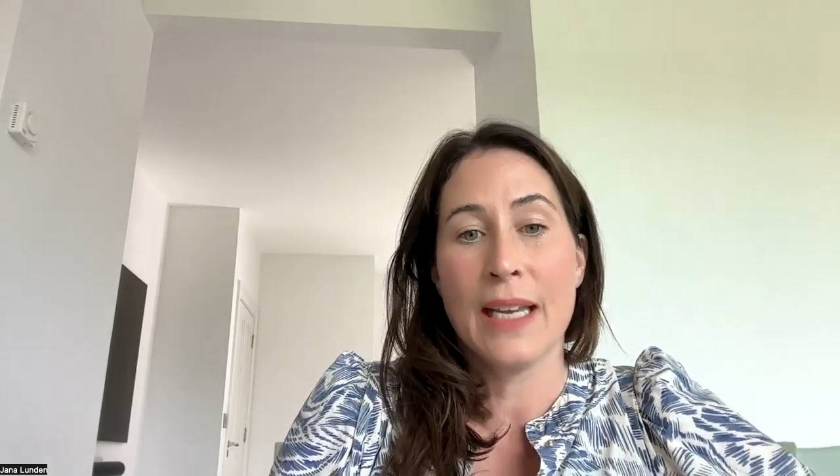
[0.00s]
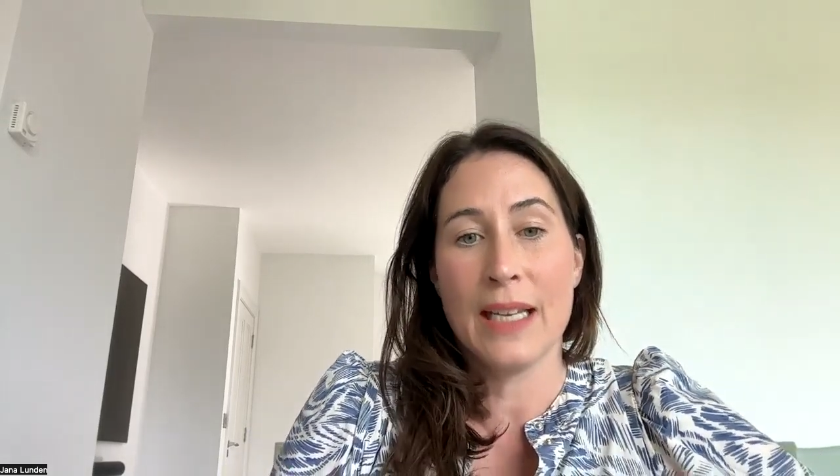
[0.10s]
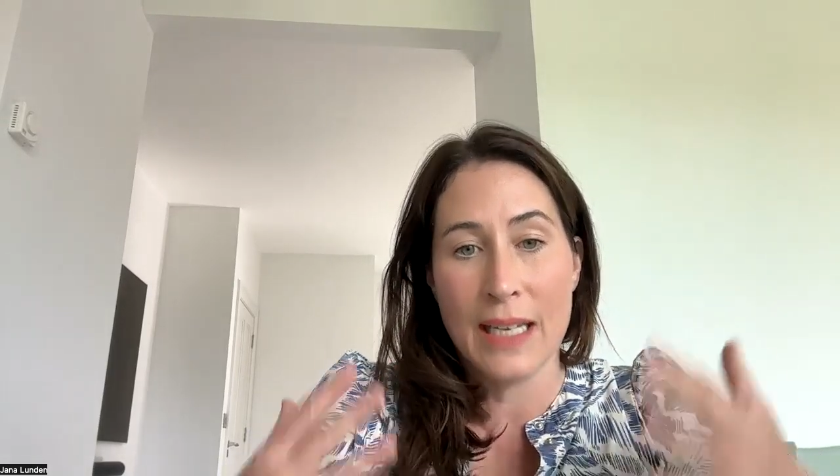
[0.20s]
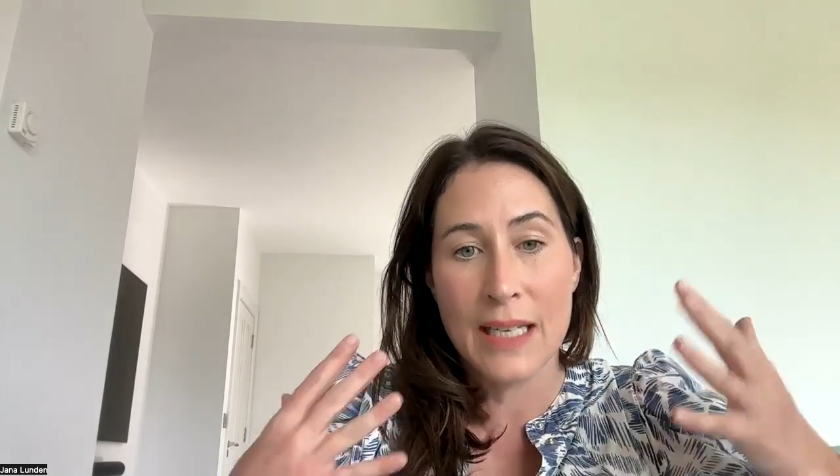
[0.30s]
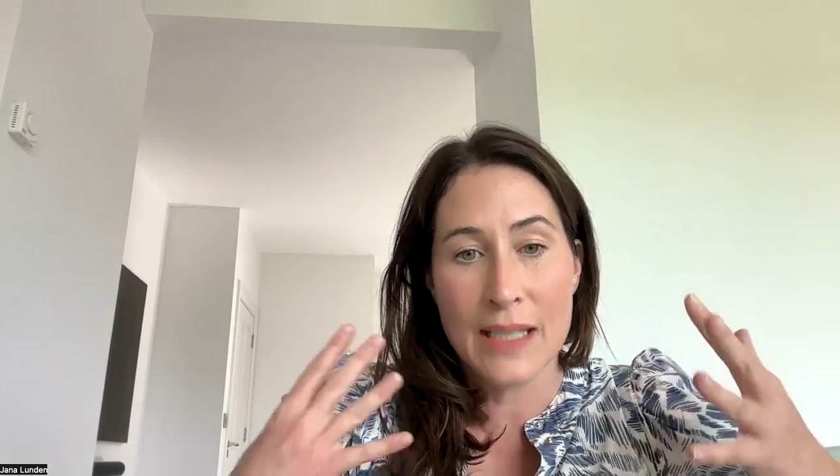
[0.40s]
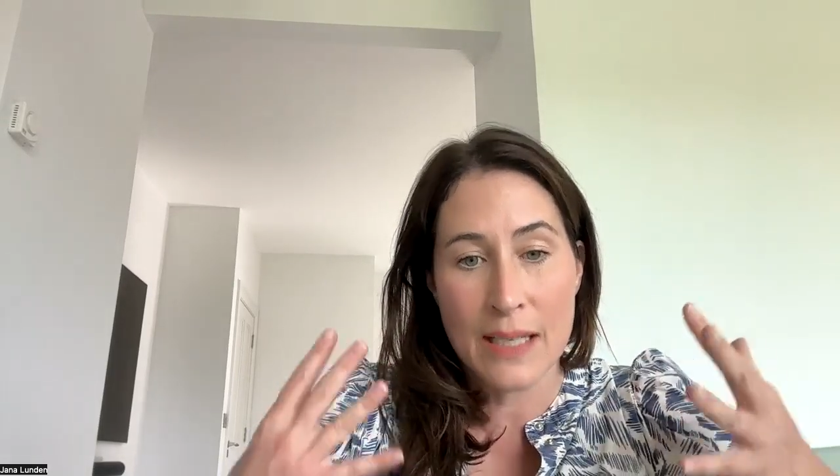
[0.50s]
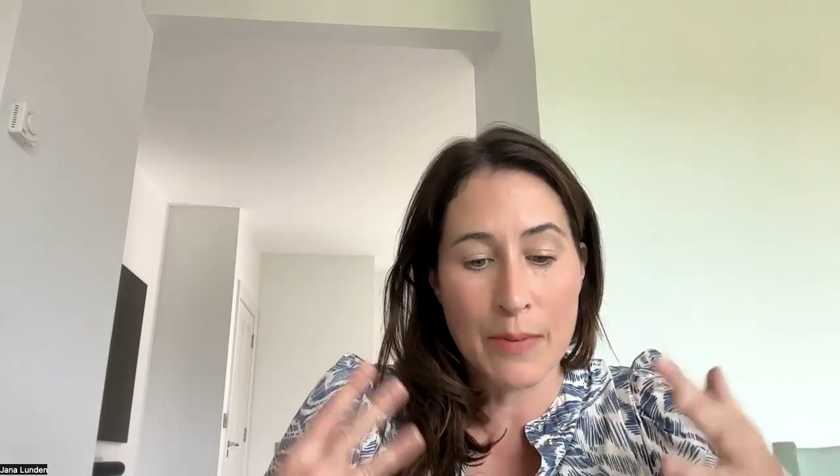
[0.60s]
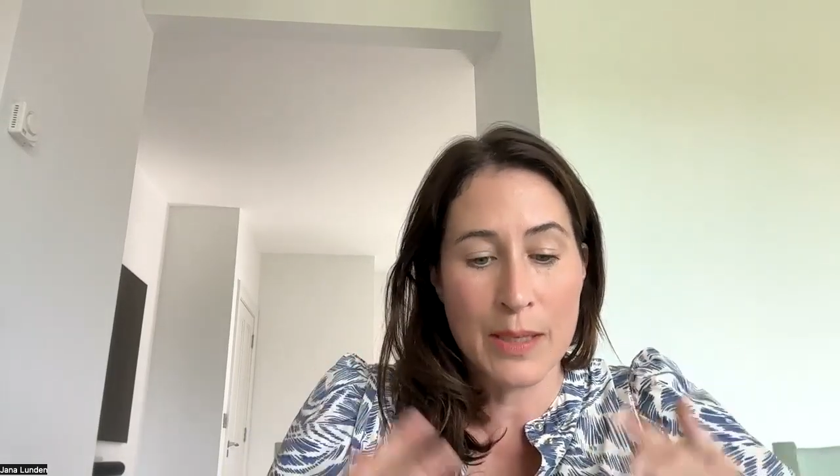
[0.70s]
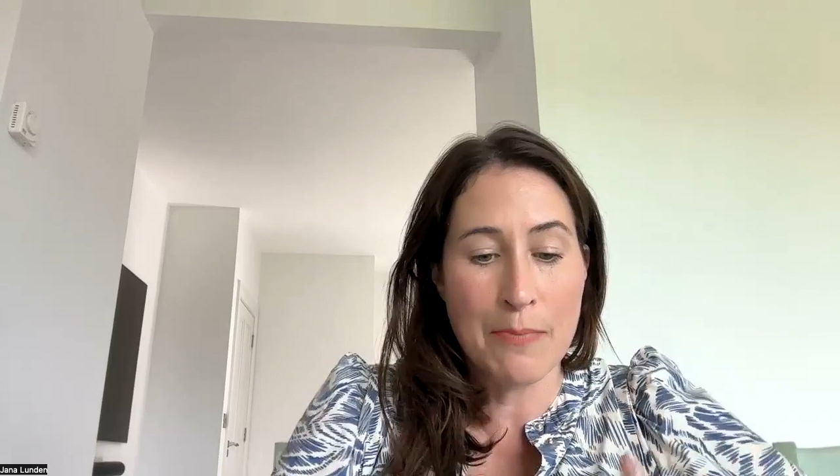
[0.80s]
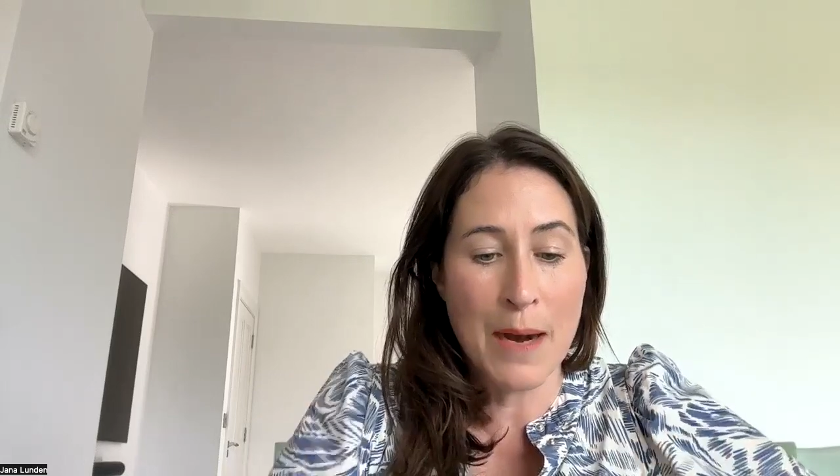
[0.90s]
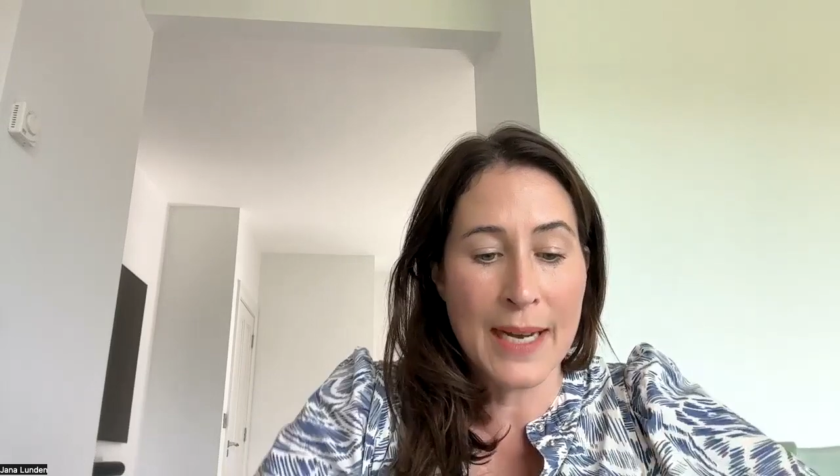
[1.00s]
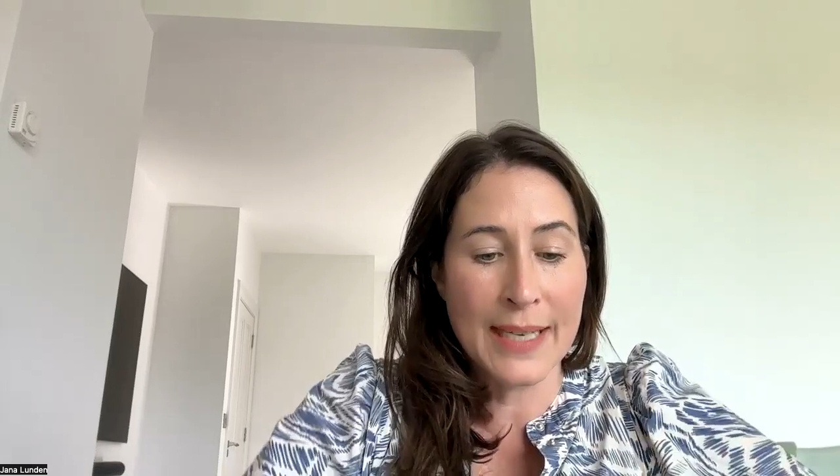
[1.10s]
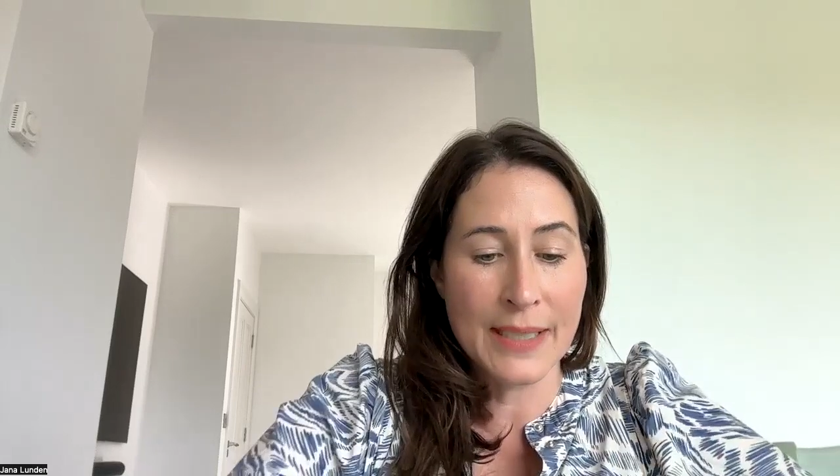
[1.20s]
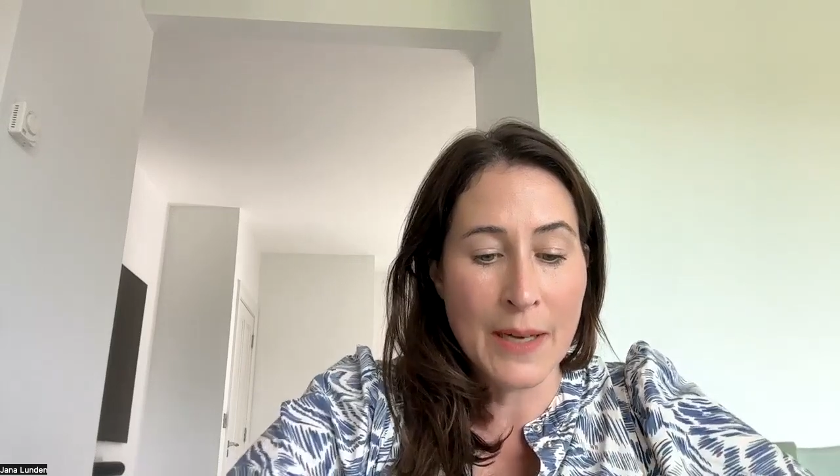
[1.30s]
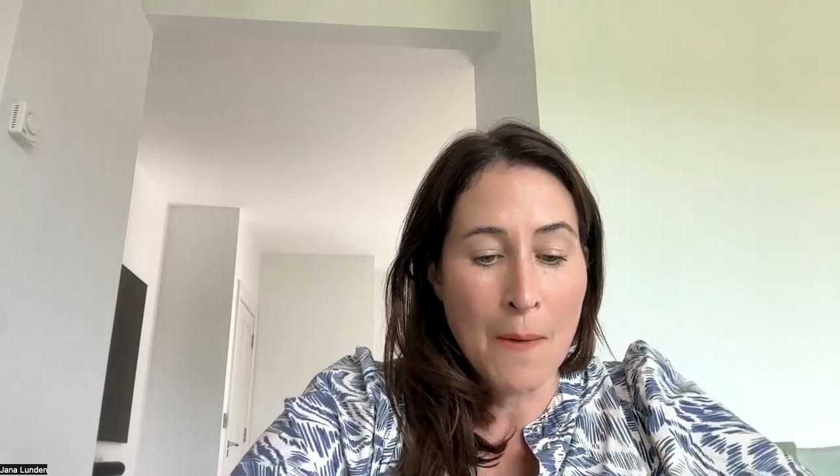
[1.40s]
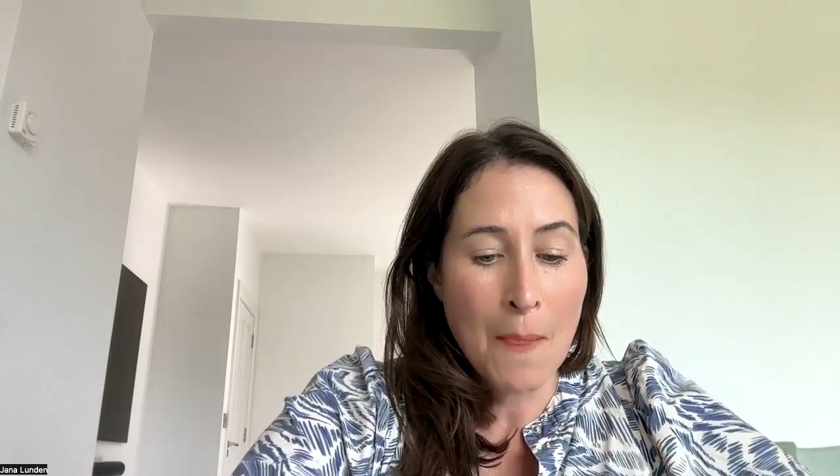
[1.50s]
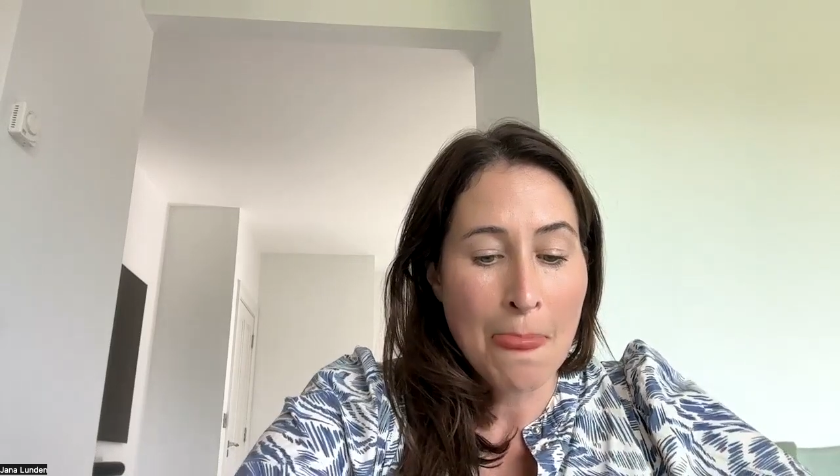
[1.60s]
in someone's mind.